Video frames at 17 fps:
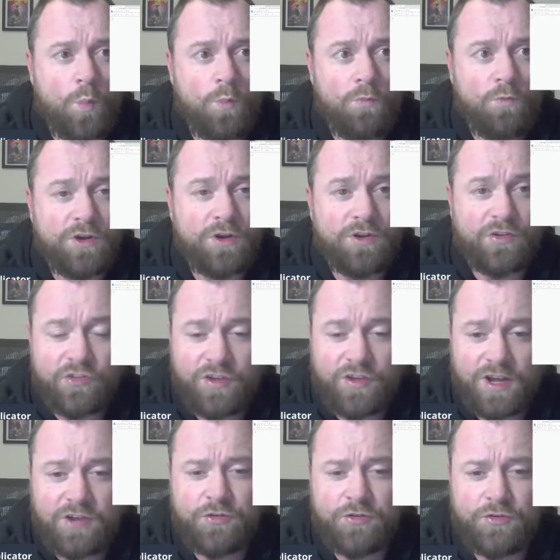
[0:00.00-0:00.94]
what your
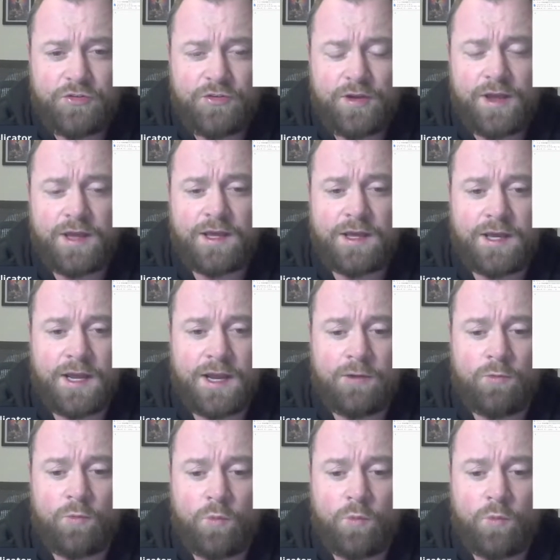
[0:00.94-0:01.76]
schedule's like and